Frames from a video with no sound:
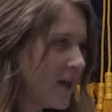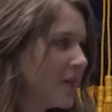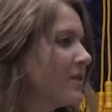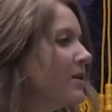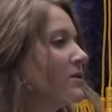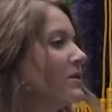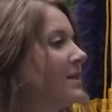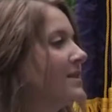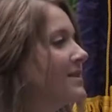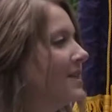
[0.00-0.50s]

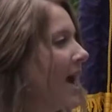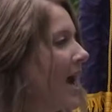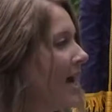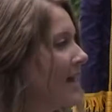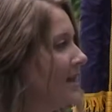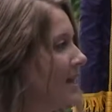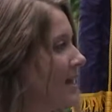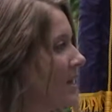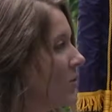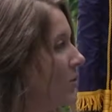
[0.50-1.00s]
There's a
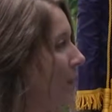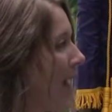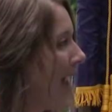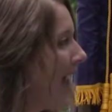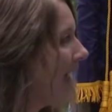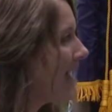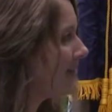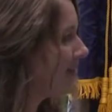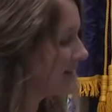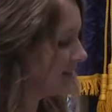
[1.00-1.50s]
sign that you
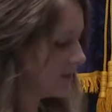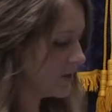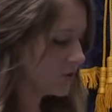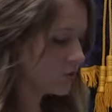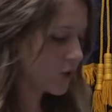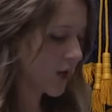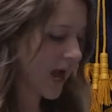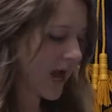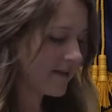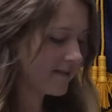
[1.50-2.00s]
pass as you
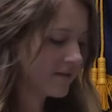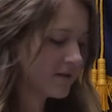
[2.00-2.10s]
drive